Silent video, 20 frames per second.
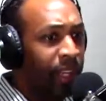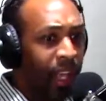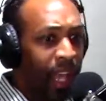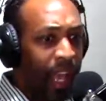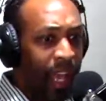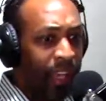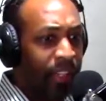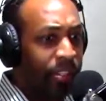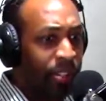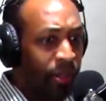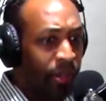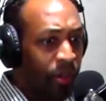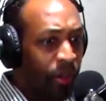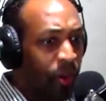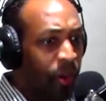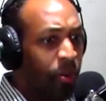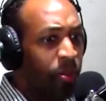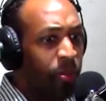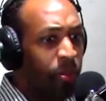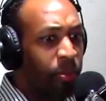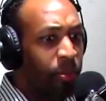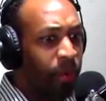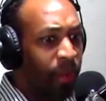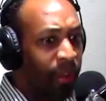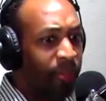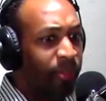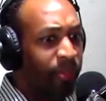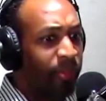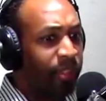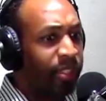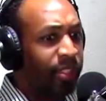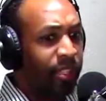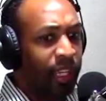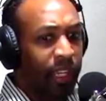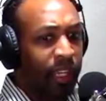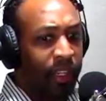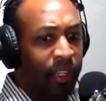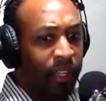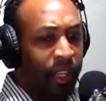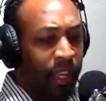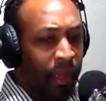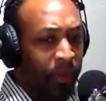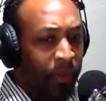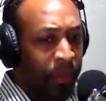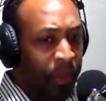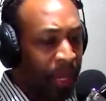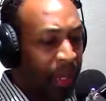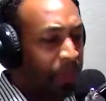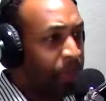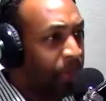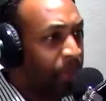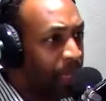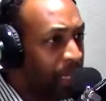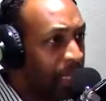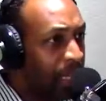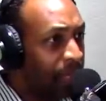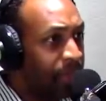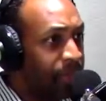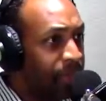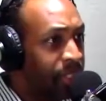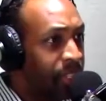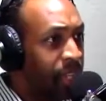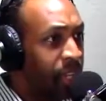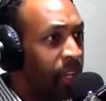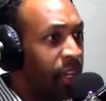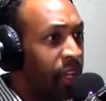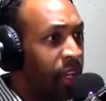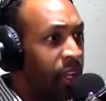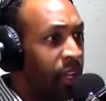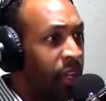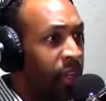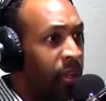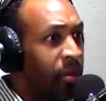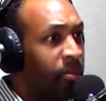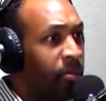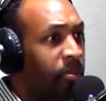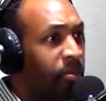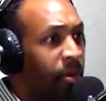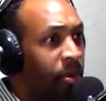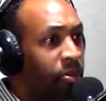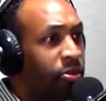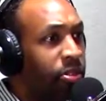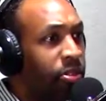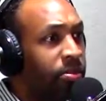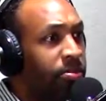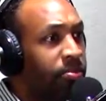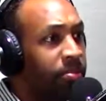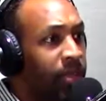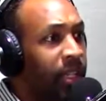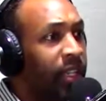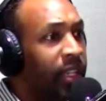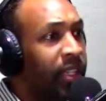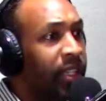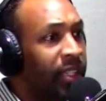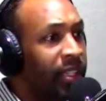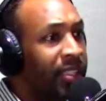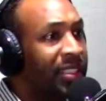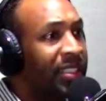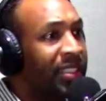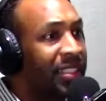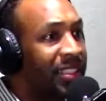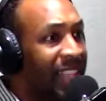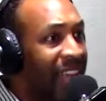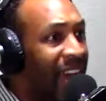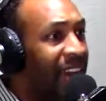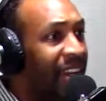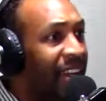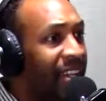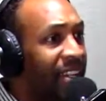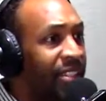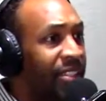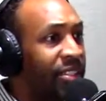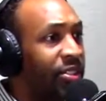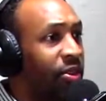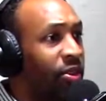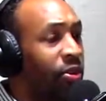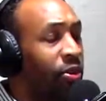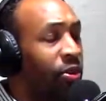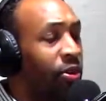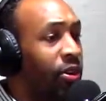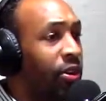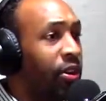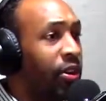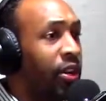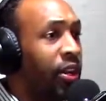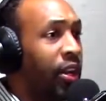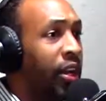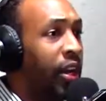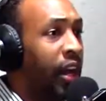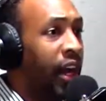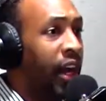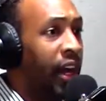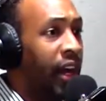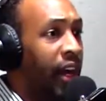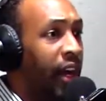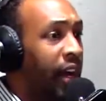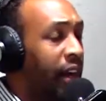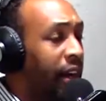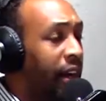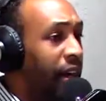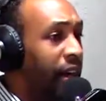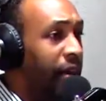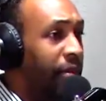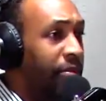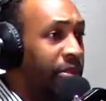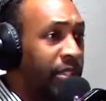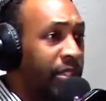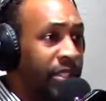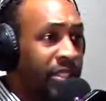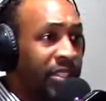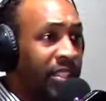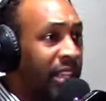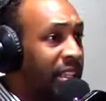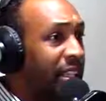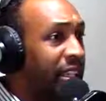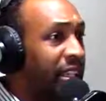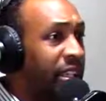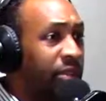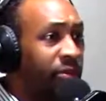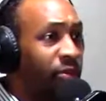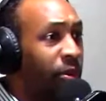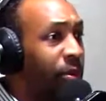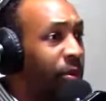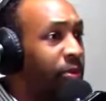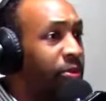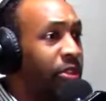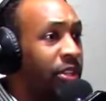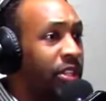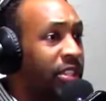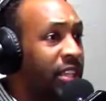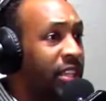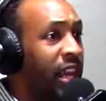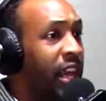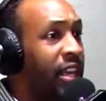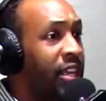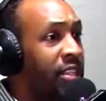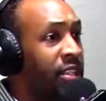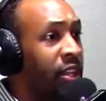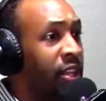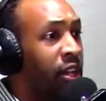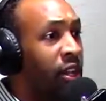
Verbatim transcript: has their own preference and pet peeves, most men in status or uh, um, success, any form of success,